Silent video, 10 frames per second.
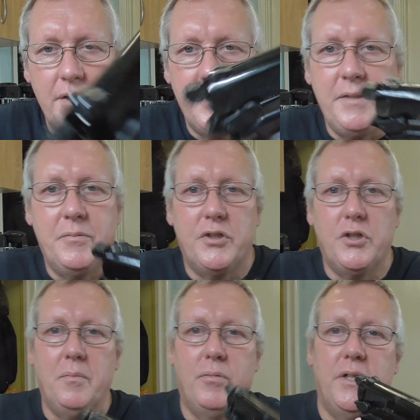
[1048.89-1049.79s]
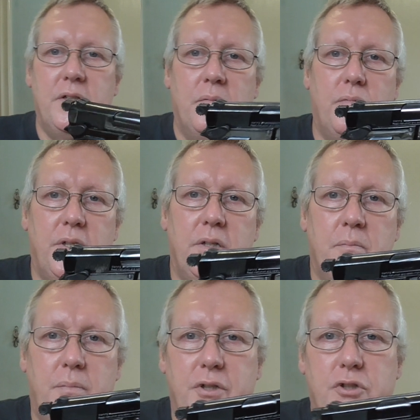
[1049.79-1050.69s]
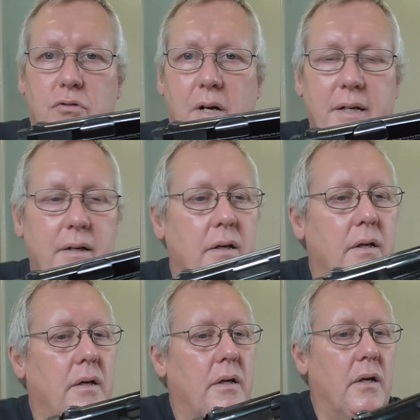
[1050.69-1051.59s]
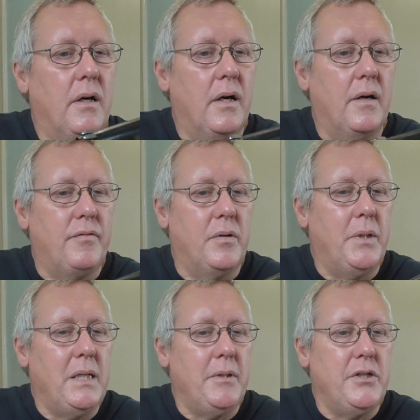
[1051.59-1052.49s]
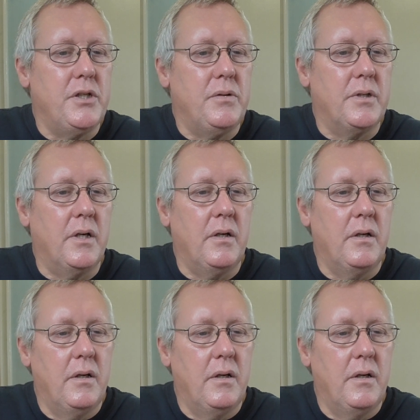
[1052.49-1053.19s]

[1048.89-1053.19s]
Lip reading: and it seems to shoot pretty straight for a BB shooter.